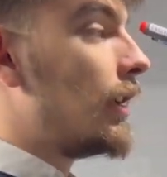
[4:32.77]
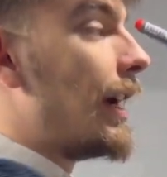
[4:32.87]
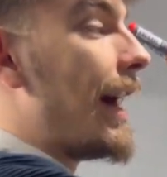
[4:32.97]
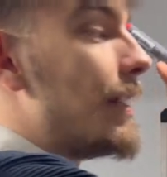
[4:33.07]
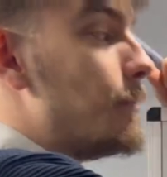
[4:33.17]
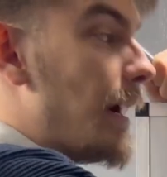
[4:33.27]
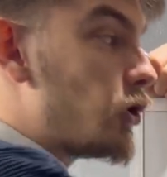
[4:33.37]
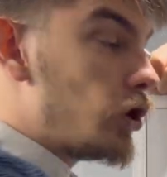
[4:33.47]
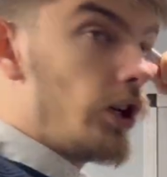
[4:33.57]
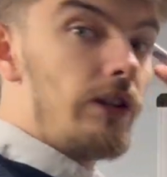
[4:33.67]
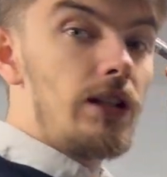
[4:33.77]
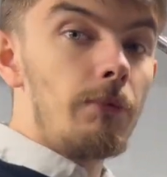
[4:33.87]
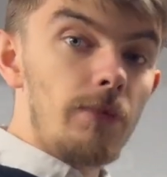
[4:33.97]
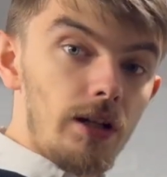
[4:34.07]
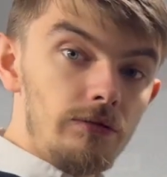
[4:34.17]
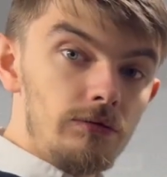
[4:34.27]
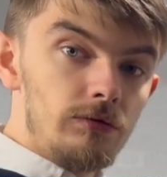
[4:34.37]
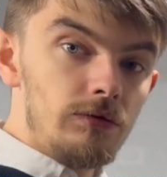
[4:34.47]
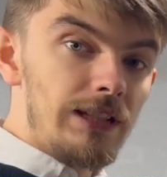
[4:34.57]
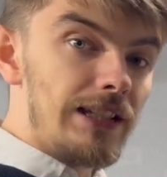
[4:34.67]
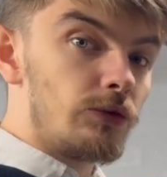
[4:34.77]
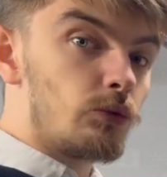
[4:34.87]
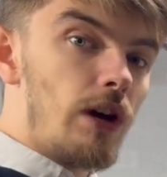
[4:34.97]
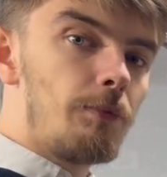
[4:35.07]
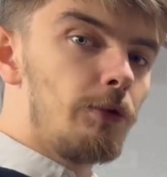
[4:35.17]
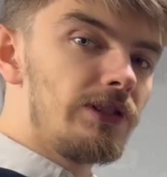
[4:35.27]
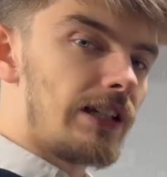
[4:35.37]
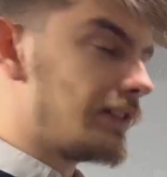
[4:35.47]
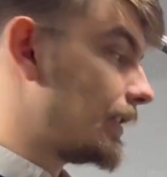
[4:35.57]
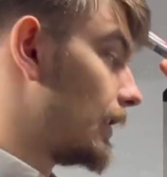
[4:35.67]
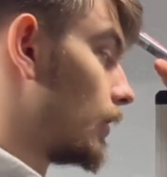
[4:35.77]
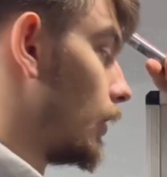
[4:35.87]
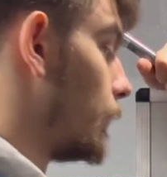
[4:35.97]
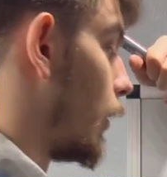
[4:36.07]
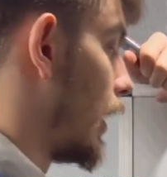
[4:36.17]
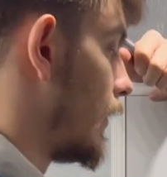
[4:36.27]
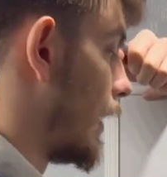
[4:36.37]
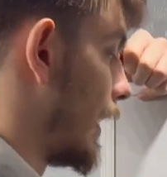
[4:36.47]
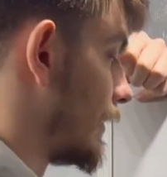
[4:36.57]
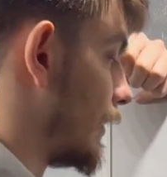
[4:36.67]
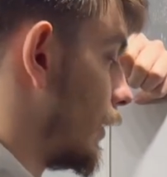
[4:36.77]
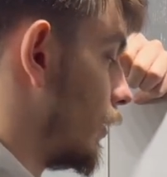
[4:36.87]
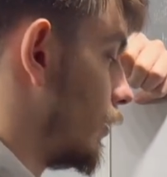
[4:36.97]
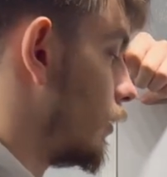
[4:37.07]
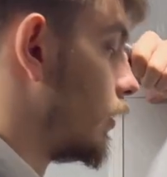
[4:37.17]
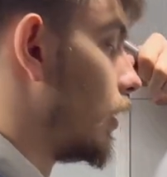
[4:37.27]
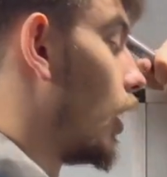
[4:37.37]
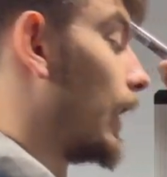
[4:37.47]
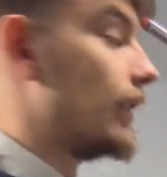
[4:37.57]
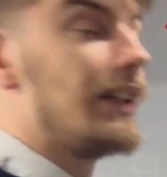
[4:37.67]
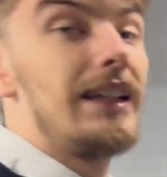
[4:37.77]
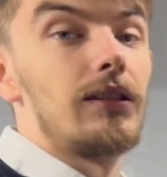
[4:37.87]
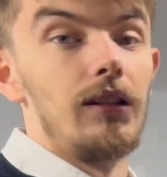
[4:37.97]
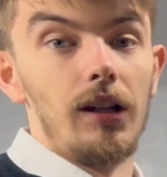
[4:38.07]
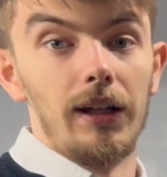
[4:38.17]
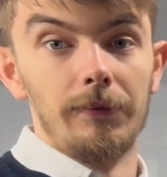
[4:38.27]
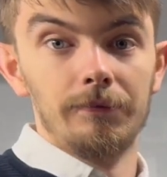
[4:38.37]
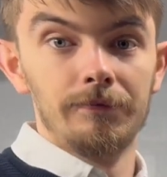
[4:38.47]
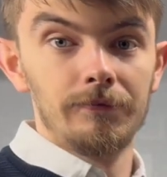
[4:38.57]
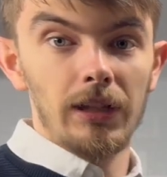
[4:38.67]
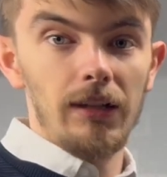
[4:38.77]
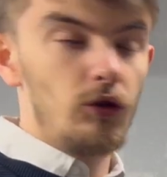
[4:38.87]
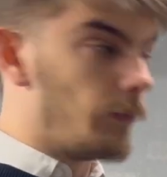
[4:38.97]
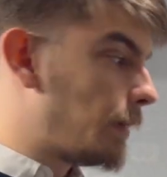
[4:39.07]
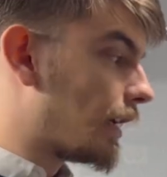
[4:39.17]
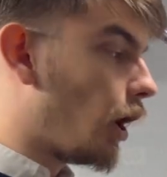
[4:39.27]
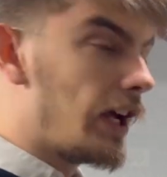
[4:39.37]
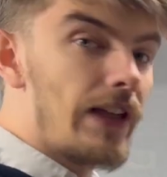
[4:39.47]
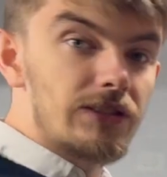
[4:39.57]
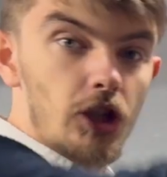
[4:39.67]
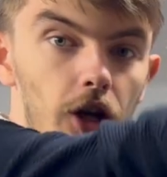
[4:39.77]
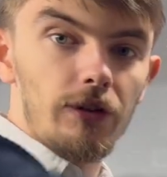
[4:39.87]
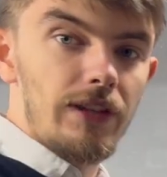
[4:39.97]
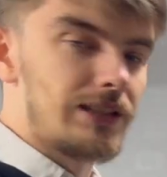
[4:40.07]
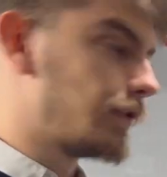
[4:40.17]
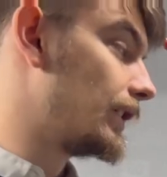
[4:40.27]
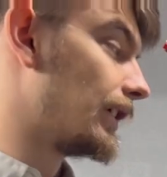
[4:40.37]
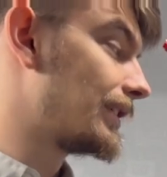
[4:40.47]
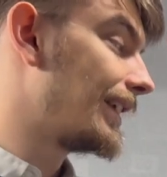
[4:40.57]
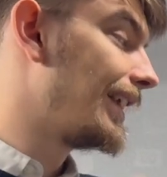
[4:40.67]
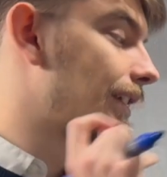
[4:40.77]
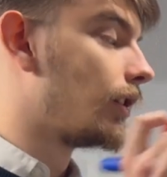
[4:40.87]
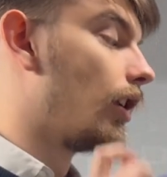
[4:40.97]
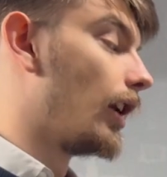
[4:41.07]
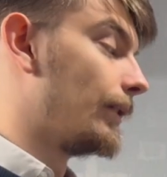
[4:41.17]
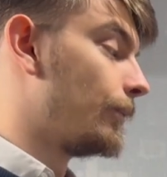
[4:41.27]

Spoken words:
an imaginary number is represented by the letter I, little I. Okay, not big I, that's current, that's physics. Little I.